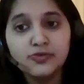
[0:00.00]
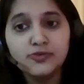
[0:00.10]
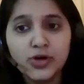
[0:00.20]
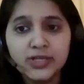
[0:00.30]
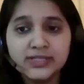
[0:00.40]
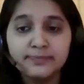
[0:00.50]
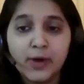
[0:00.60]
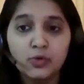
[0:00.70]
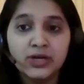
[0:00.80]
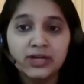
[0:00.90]
So what is
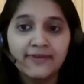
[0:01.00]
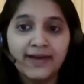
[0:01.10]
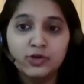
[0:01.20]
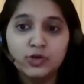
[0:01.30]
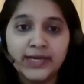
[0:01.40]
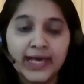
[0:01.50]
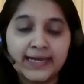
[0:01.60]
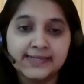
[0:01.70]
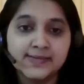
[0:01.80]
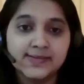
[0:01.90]
boundary value
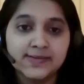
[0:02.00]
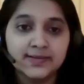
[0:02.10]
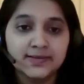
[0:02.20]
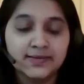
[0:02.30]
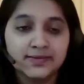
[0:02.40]
analysis?